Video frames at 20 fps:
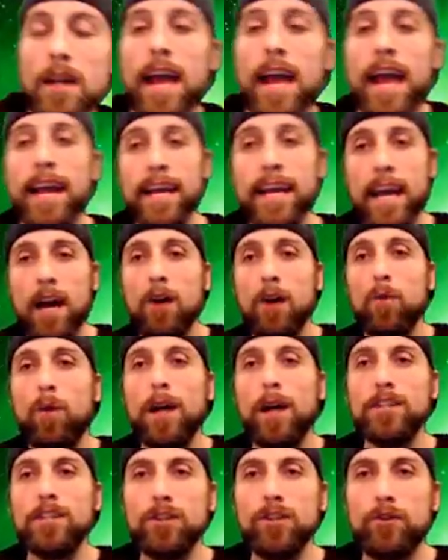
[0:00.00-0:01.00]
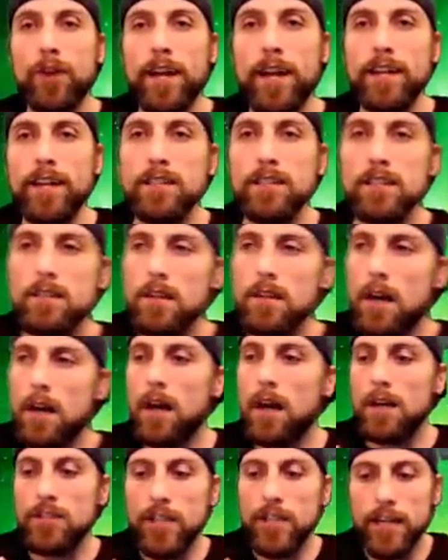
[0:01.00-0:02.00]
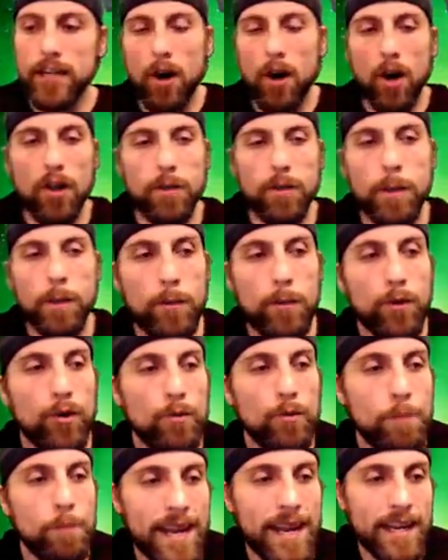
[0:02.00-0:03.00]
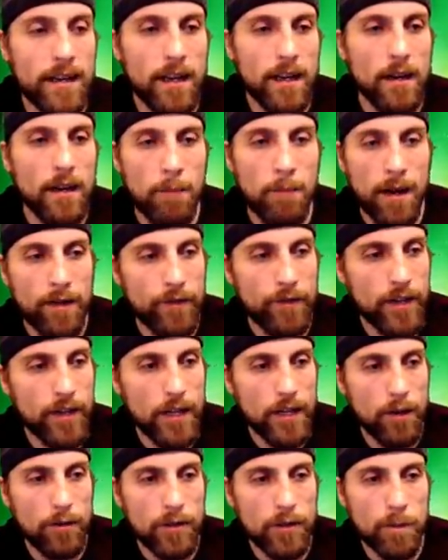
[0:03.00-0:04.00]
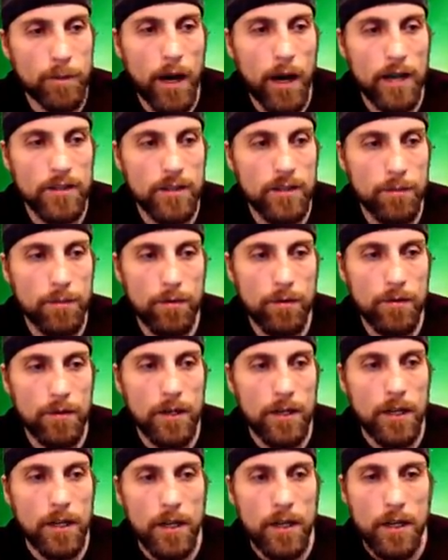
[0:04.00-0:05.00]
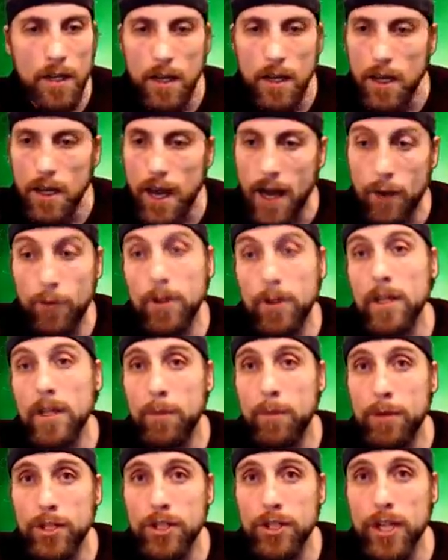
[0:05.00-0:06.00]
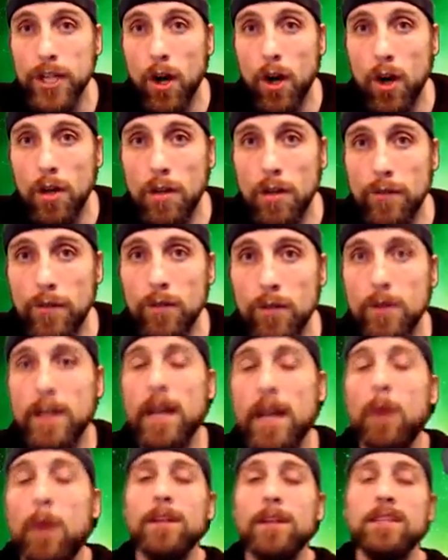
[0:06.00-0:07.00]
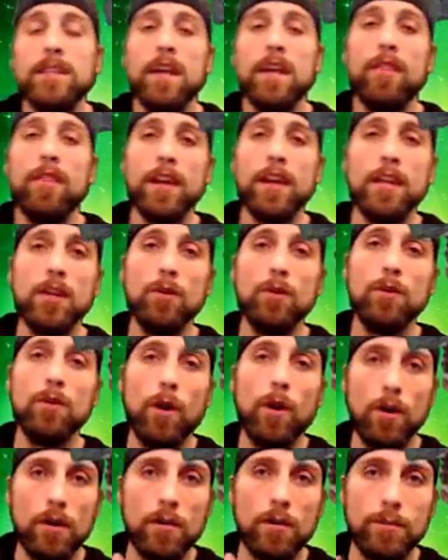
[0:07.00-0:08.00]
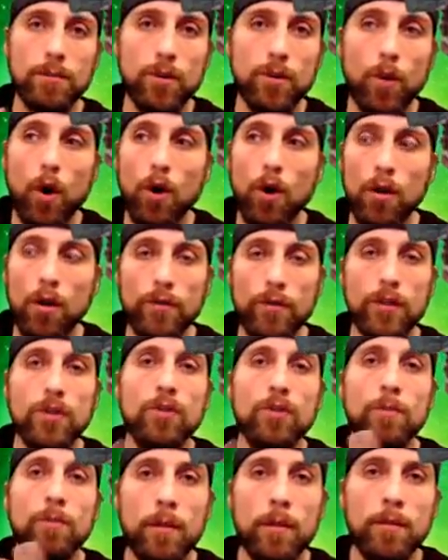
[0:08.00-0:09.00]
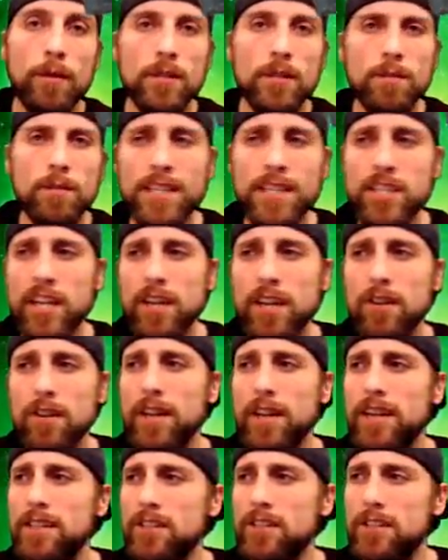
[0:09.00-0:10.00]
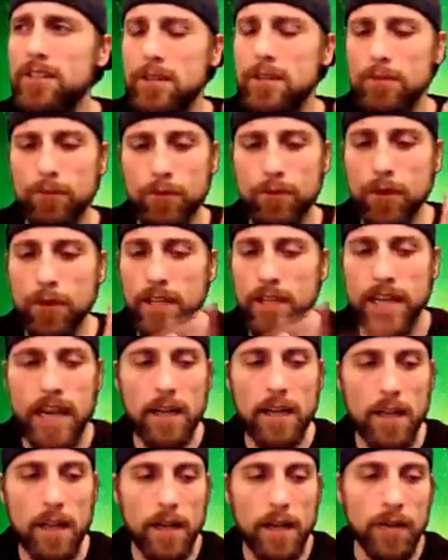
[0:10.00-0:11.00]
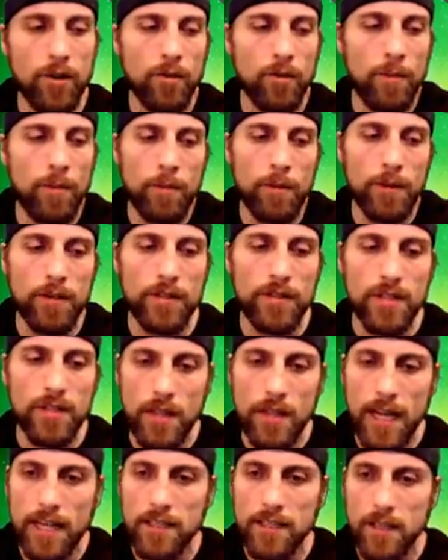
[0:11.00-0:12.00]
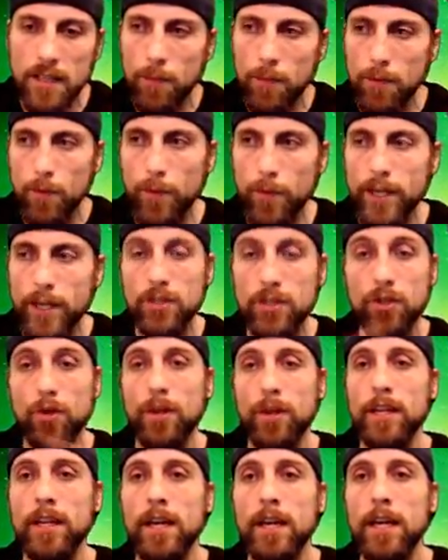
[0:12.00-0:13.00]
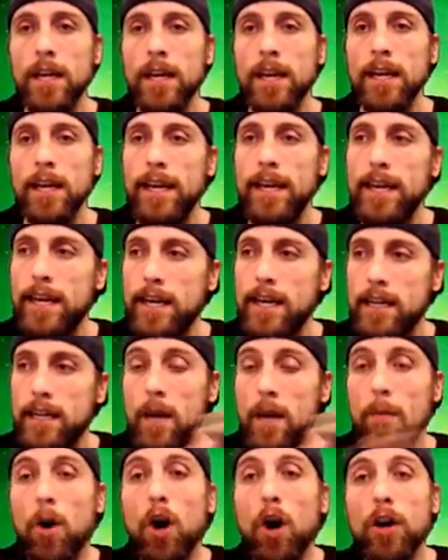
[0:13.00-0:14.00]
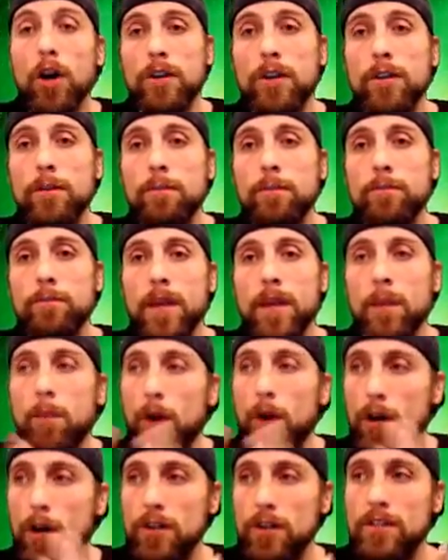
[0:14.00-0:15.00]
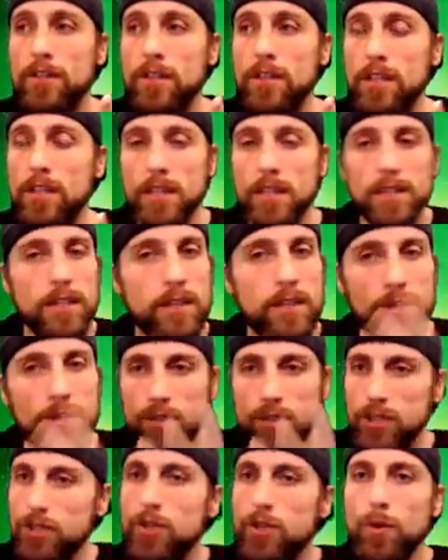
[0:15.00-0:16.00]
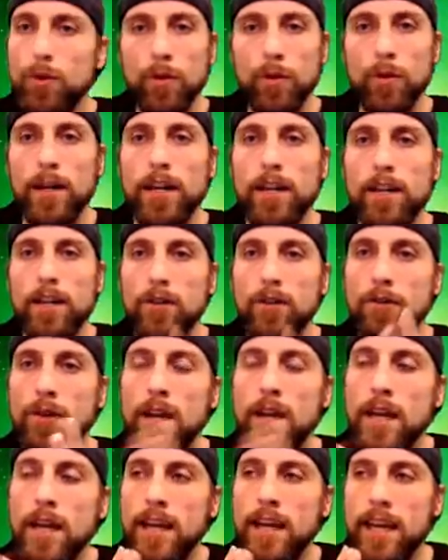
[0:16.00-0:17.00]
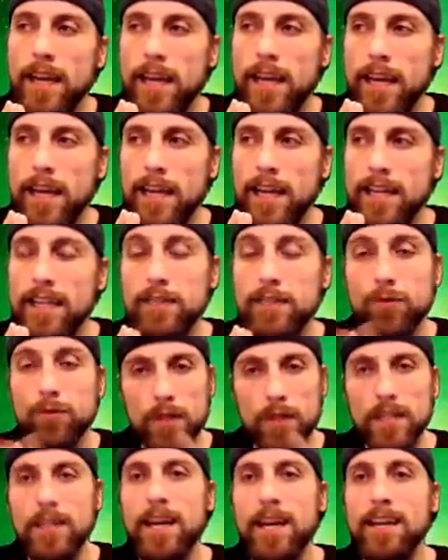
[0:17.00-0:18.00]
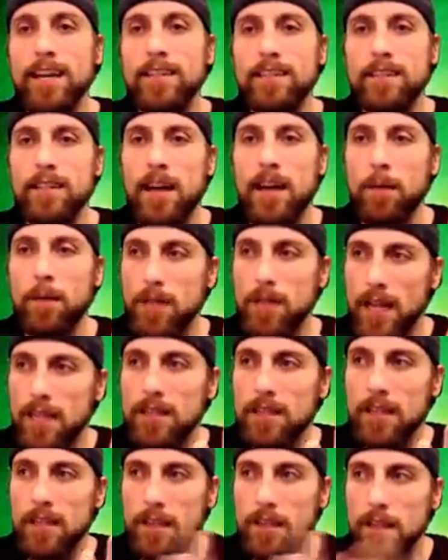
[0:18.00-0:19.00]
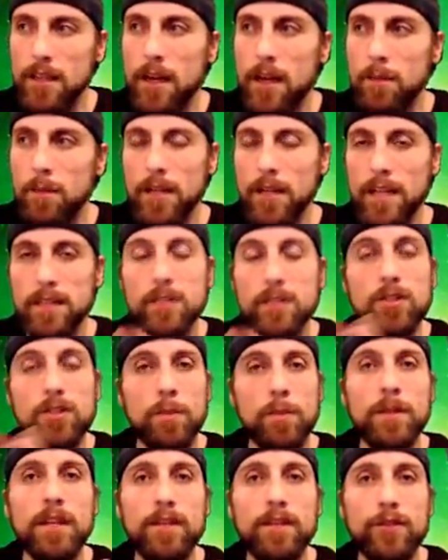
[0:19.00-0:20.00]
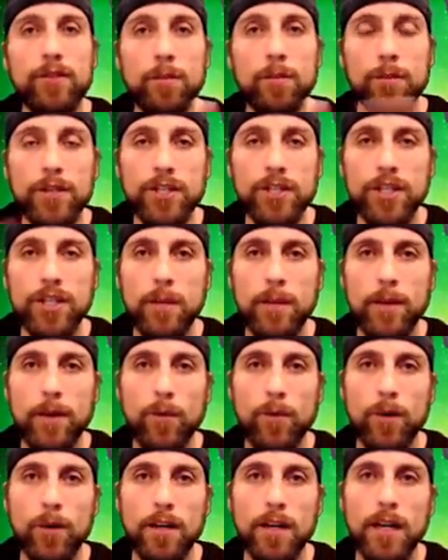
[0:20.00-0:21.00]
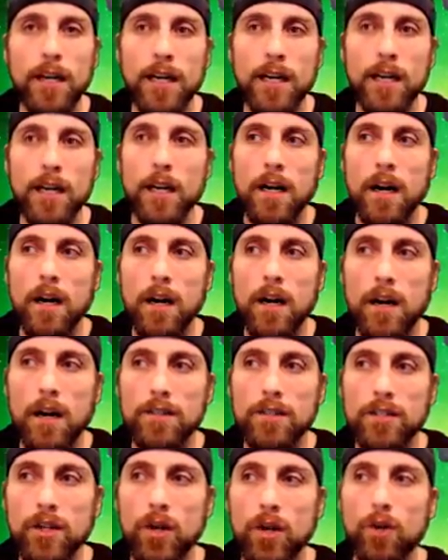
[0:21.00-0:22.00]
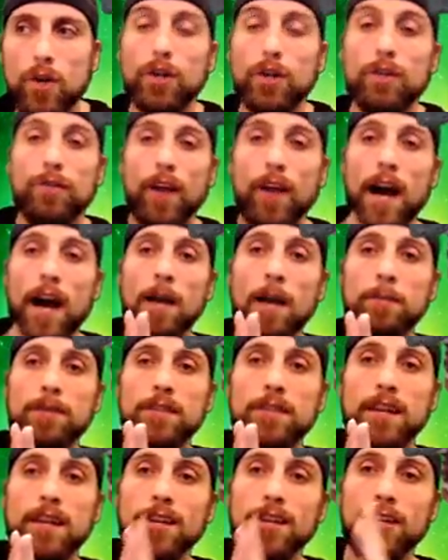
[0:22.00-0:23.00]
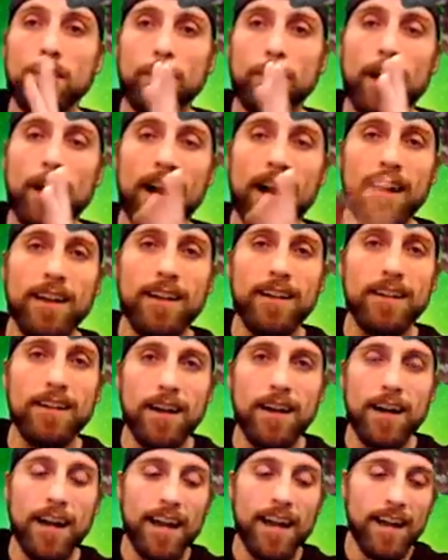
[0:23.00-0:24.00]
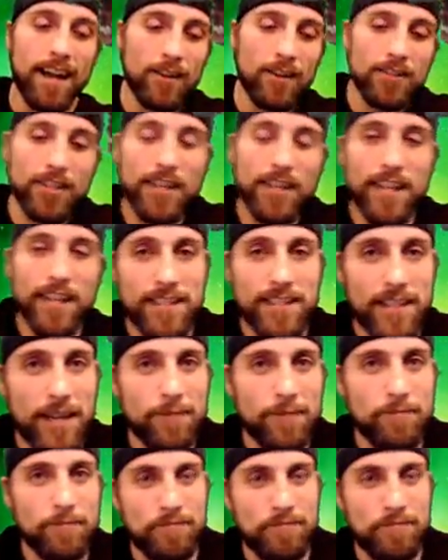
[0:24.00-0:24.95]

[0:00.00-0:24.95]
Hang out, watch the credits, uh, check out all the people who make my videos possible. I really appreciate all of you, and I want to say thank you and welcome to all of the new members. My channel has really had a lot of new members in the last couple of weeks join, and I'm honored. I'm honored to continue just doing what I do, and it's really nice. I'm glad that I'm glad that so many of you appreciate my work. Uh, so good vibes, goodbye, and I'll see you next time.